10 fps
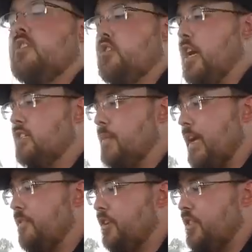Tries to
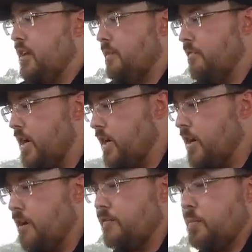make everything very
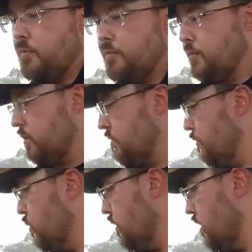comfortable for
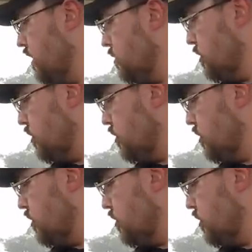the customer.